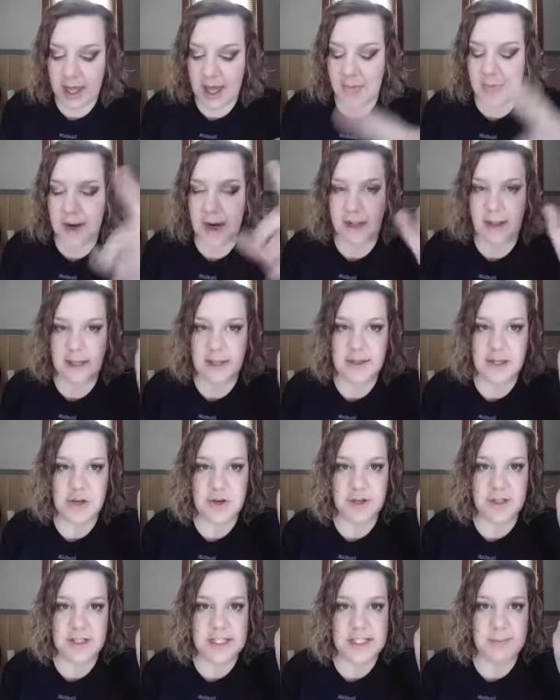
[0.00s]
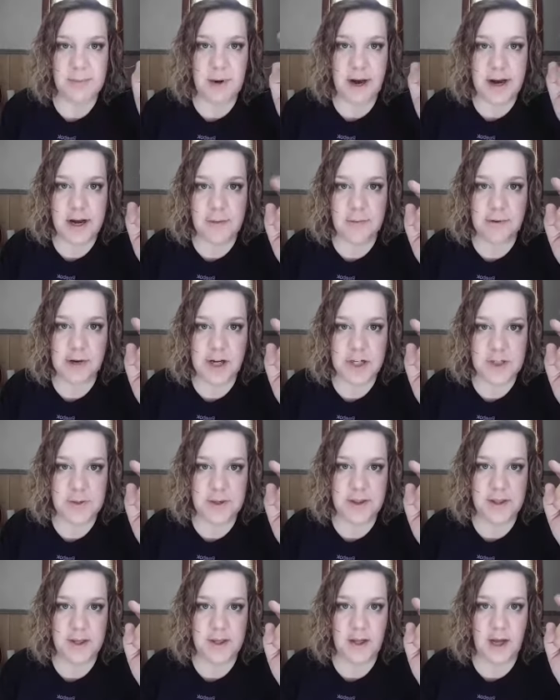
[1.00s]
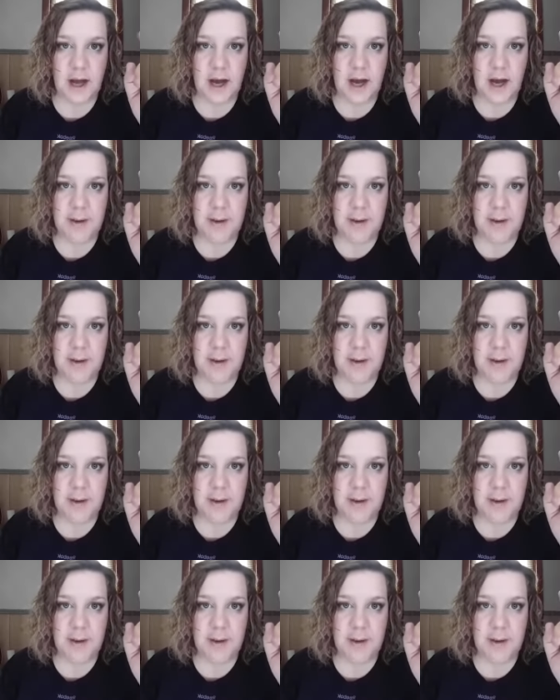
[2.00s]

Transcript: And then I like that you can spray your brush with the